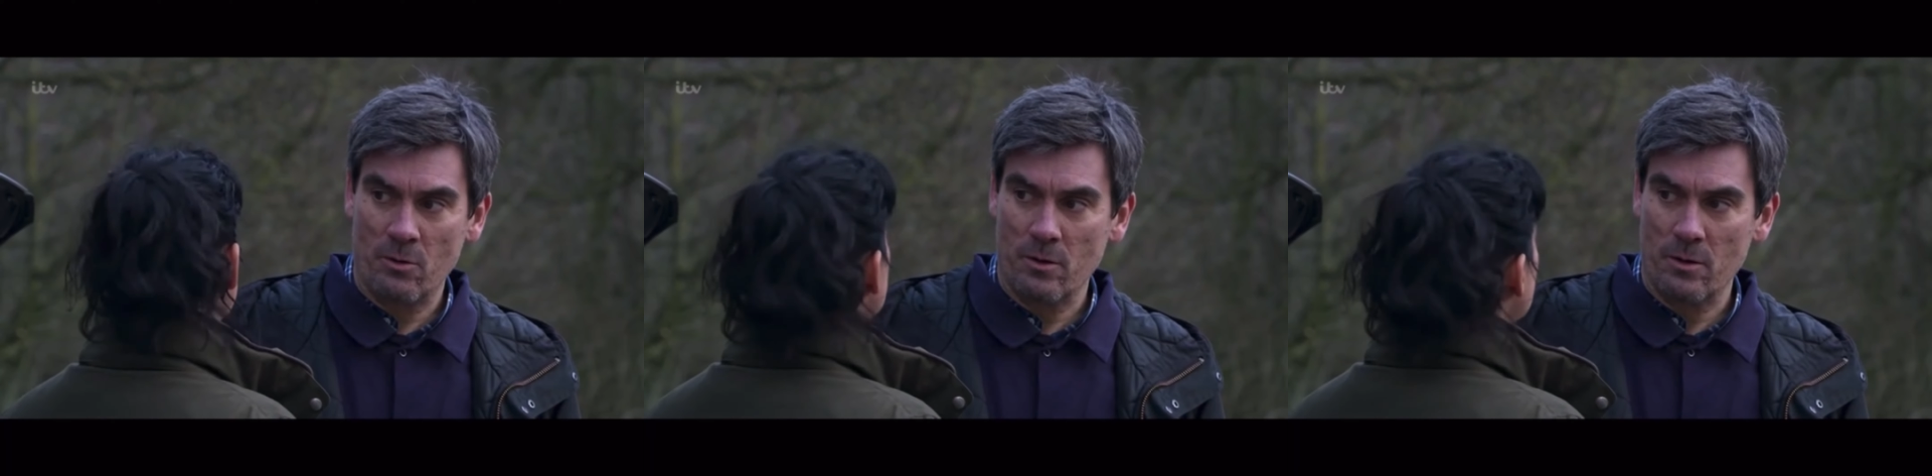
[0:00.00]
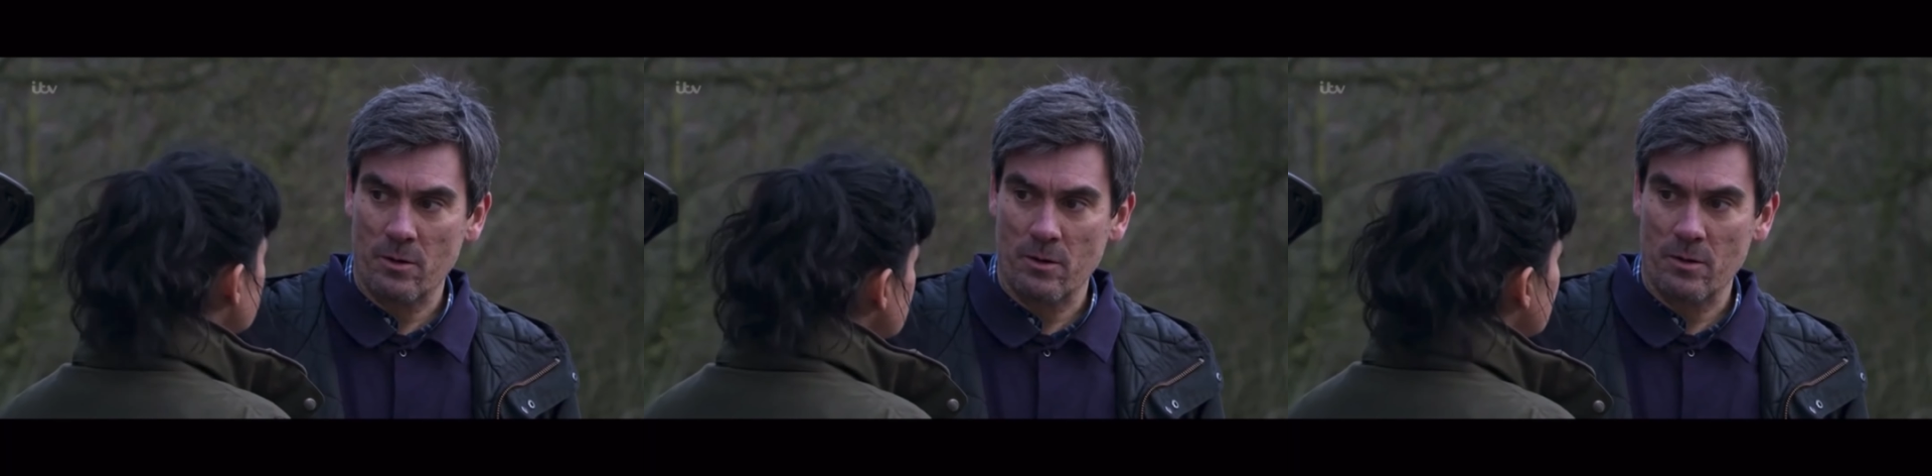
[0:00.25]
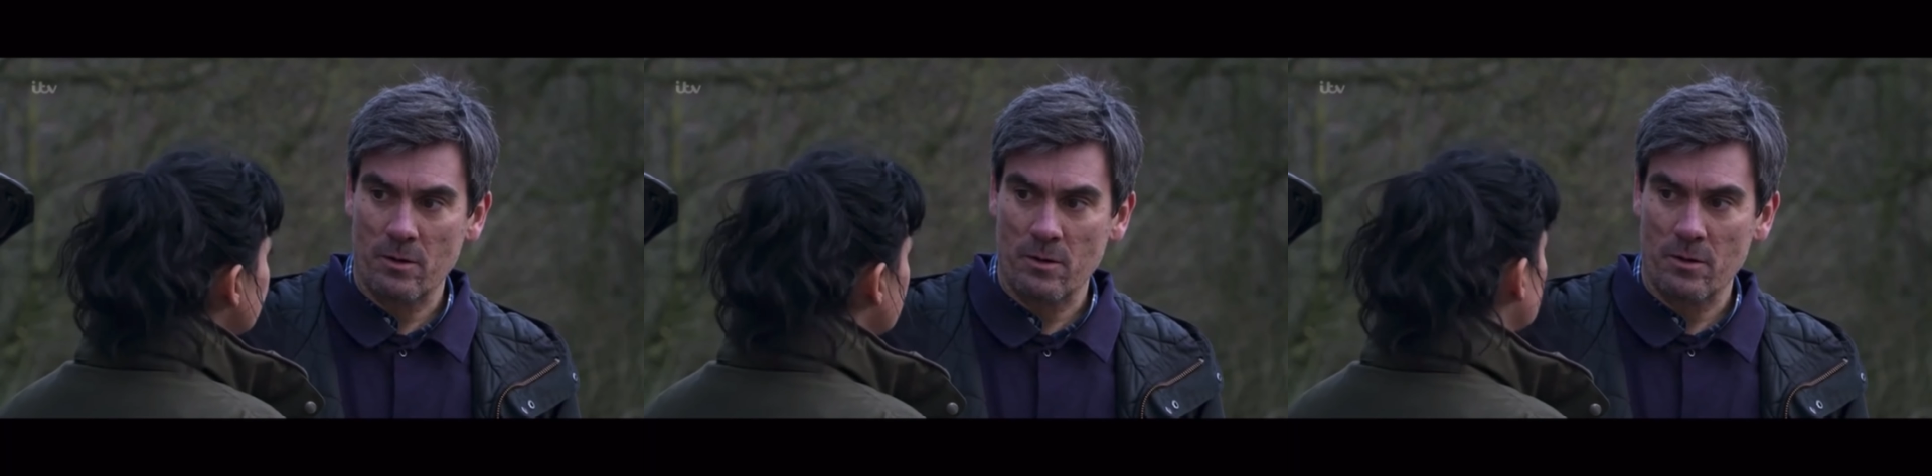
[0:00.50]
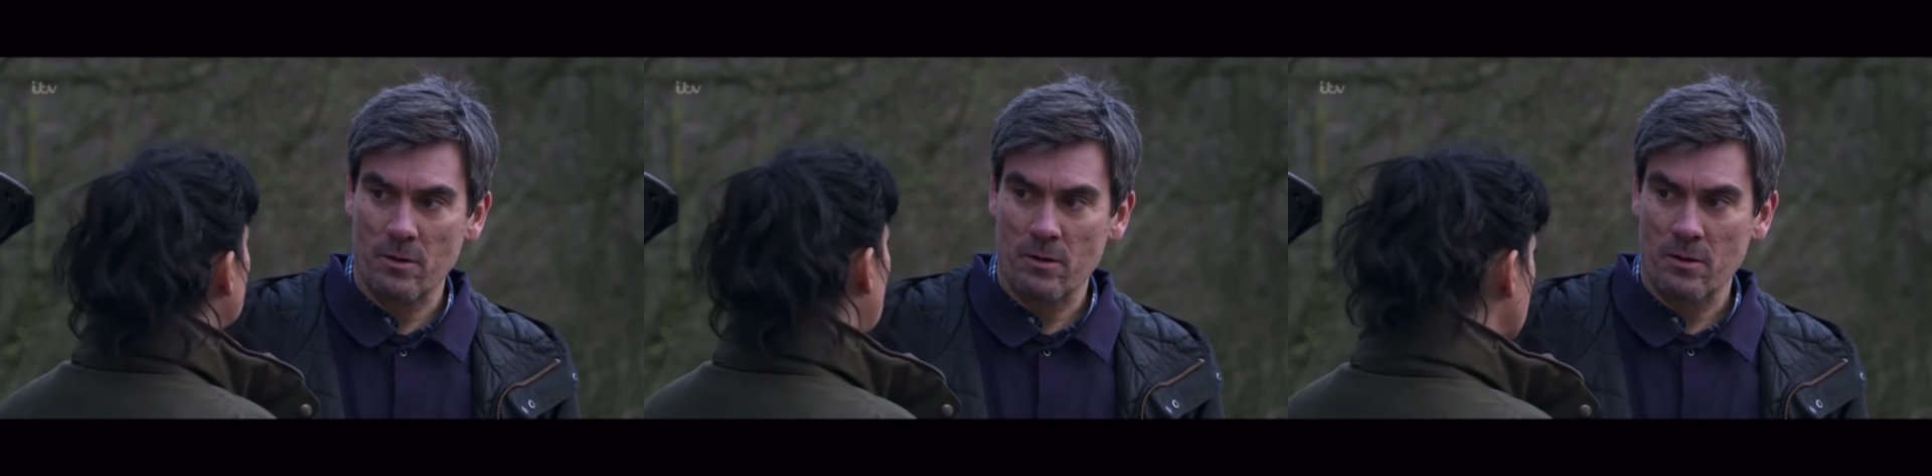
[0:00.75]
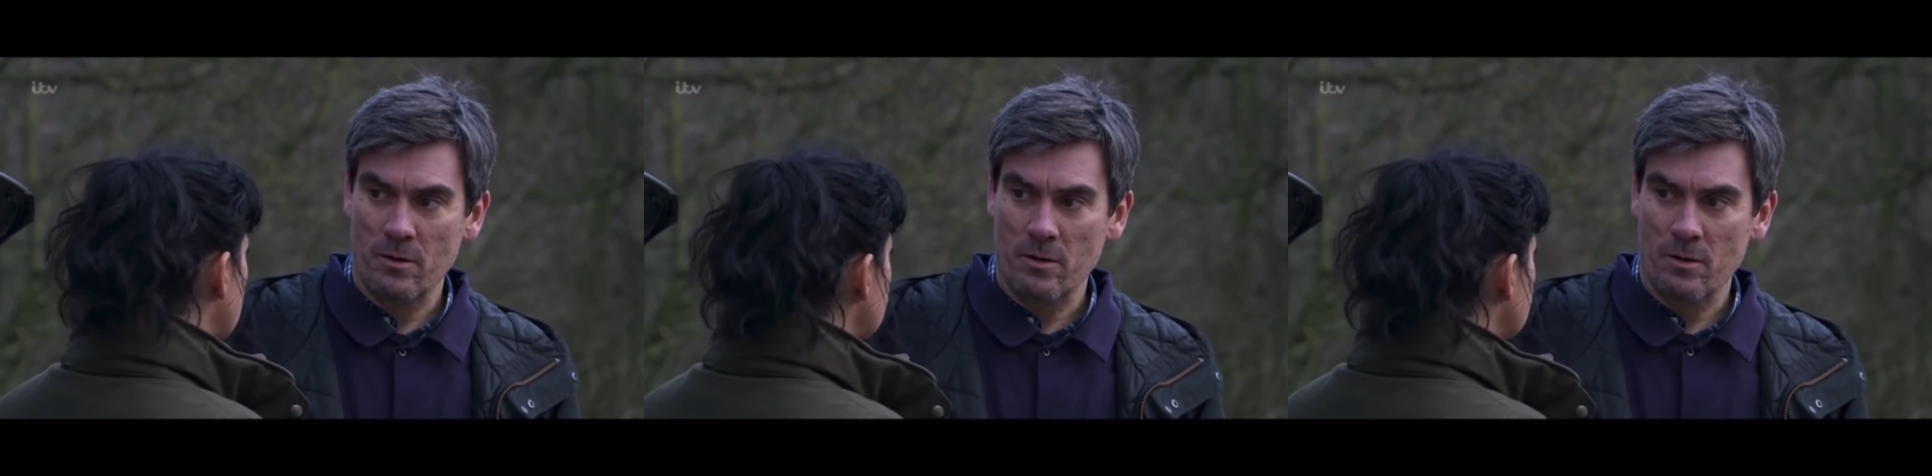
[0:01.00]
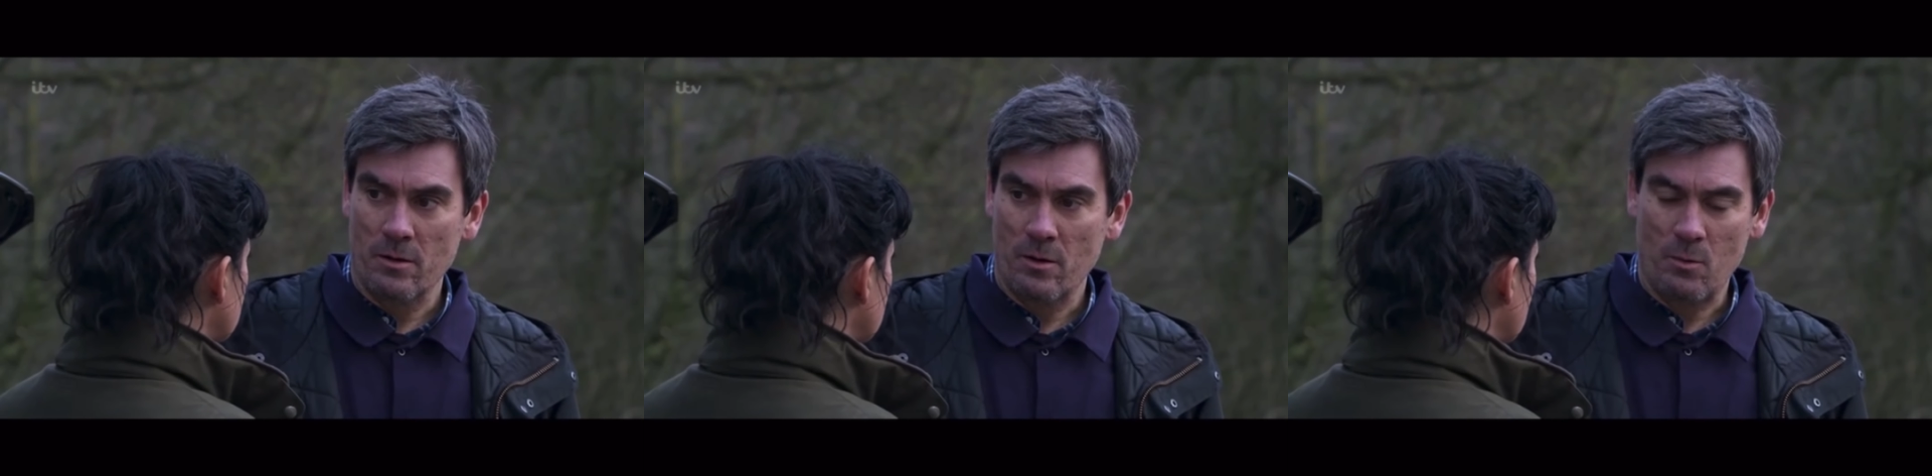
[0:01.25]
Well, let's not think the worst.
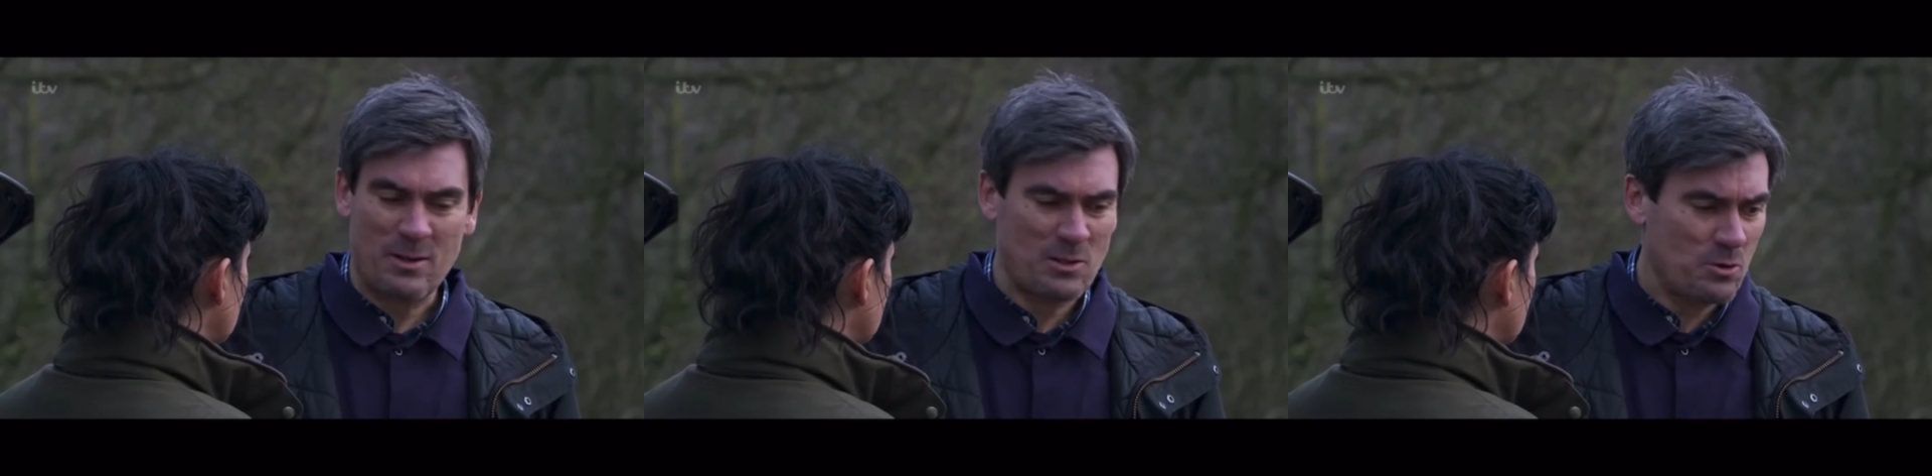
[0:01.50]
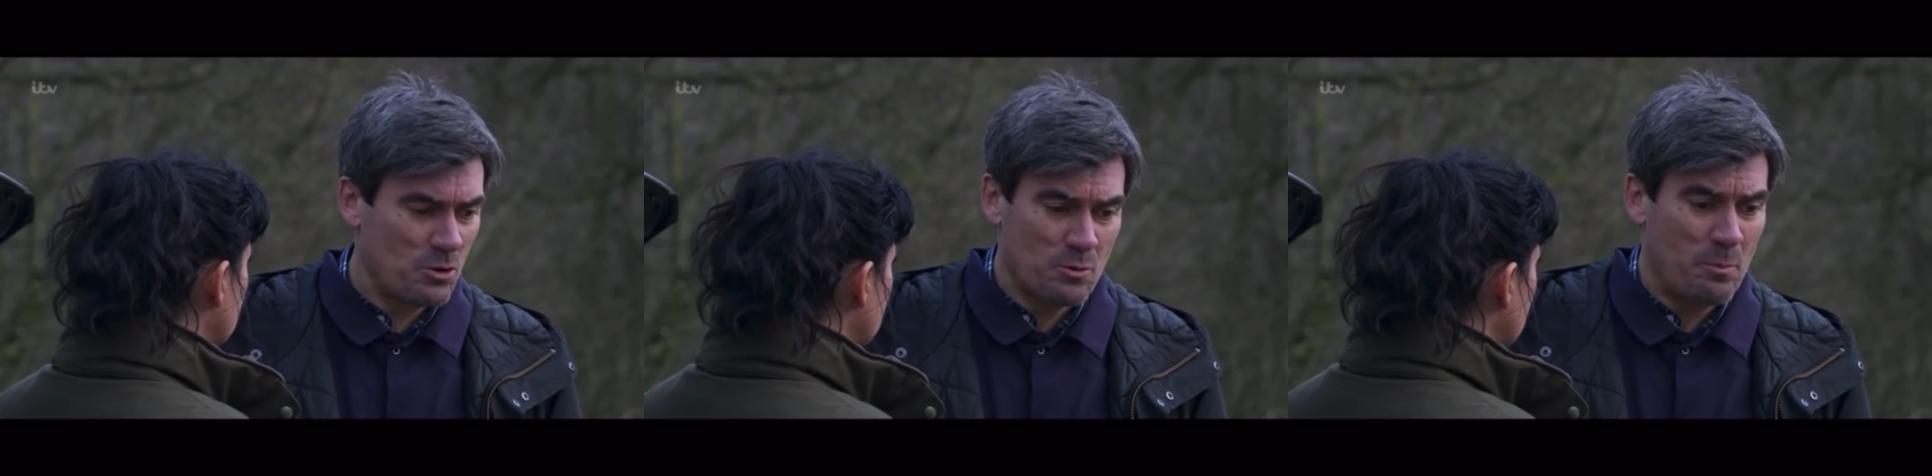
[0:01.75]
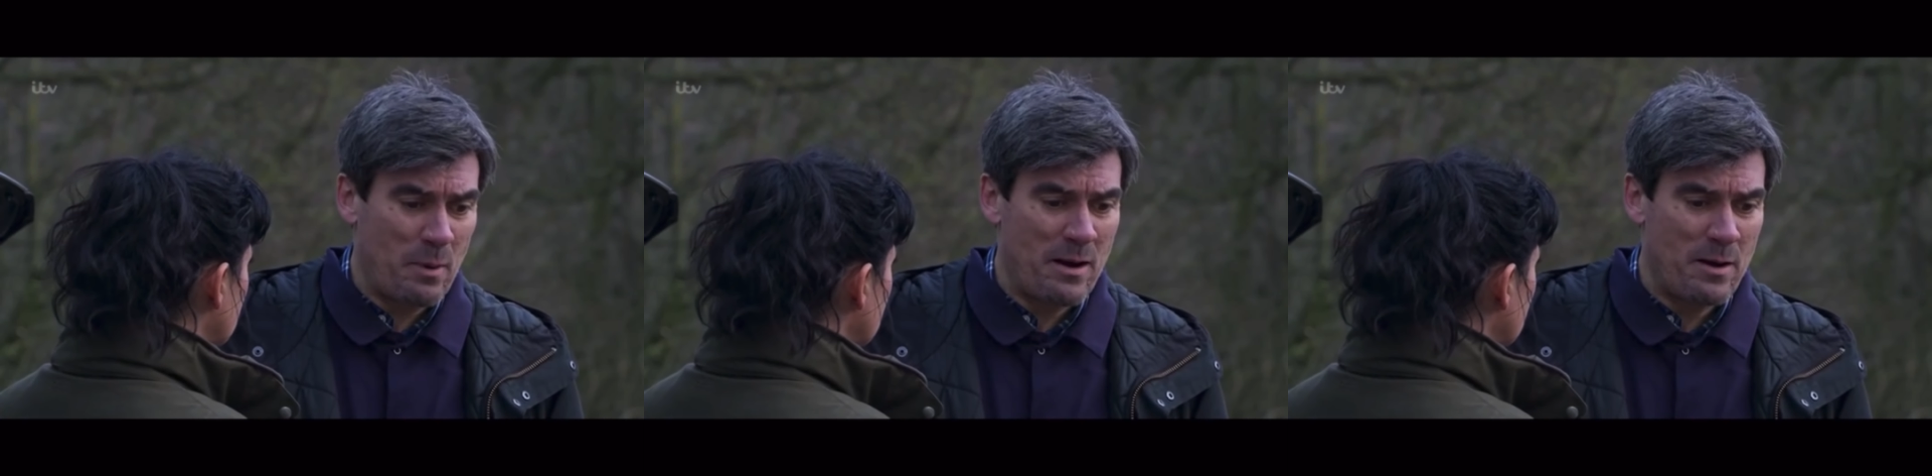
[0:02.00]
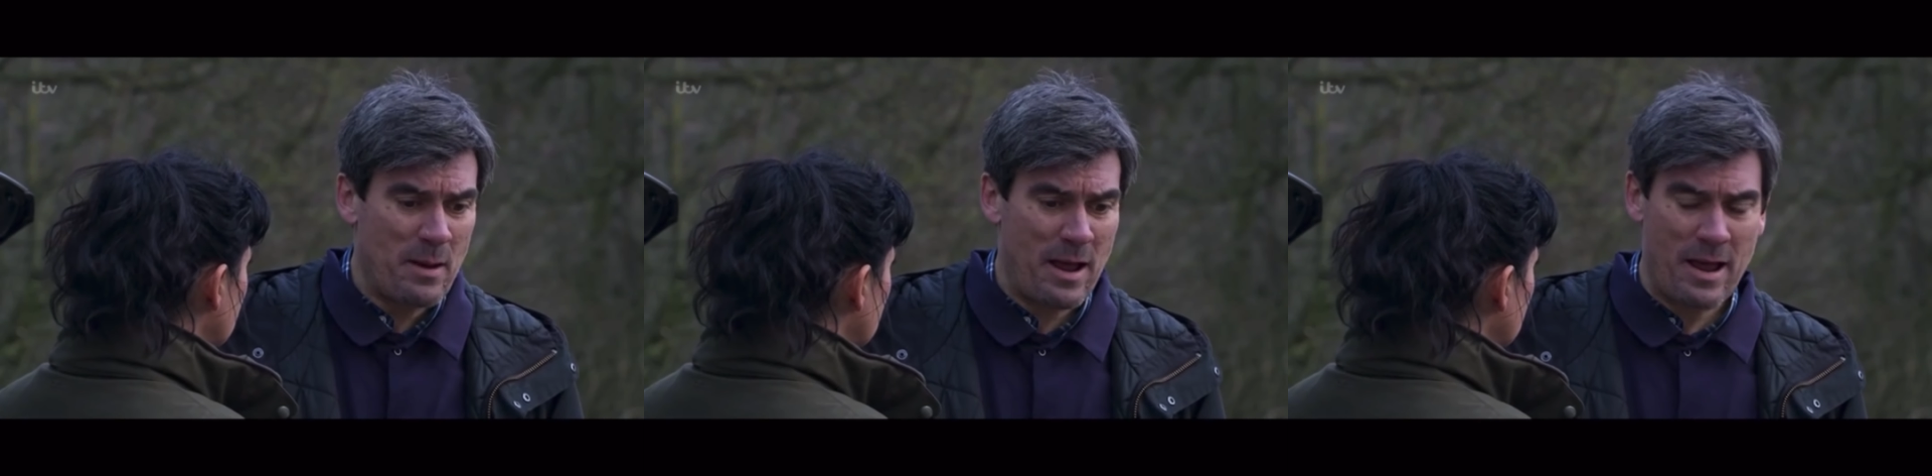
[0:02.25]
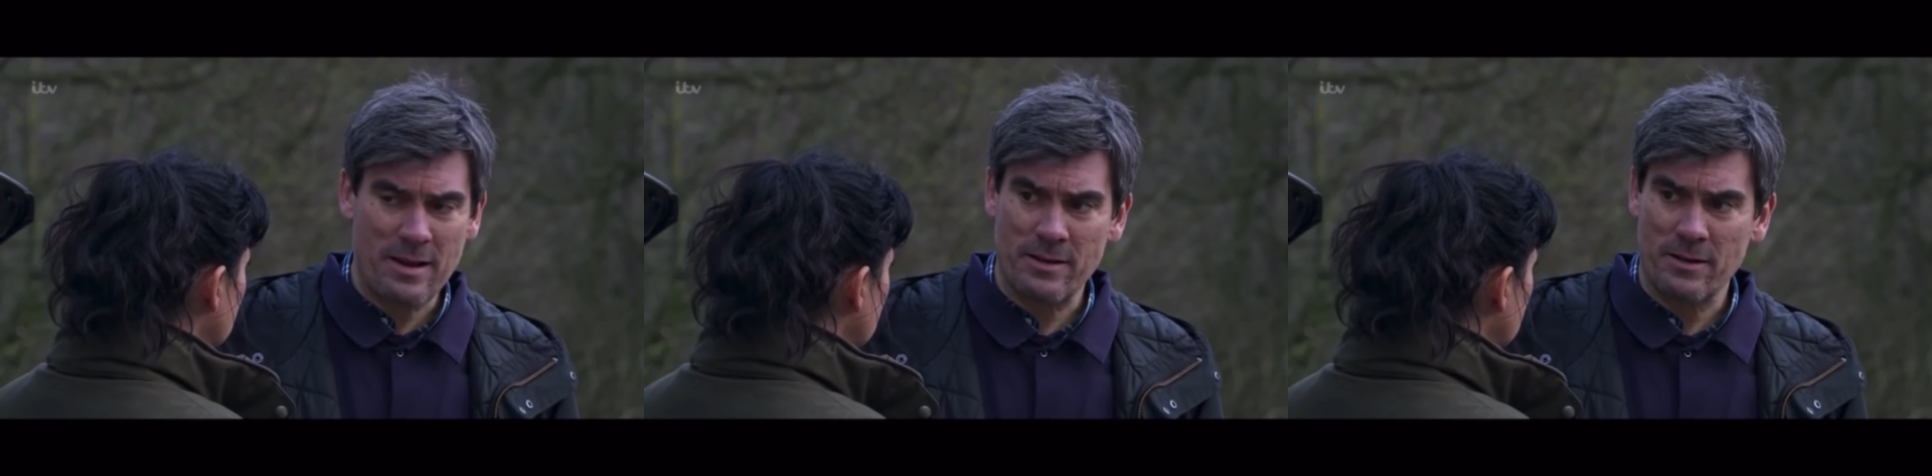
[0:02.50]
All right, so just bury my head.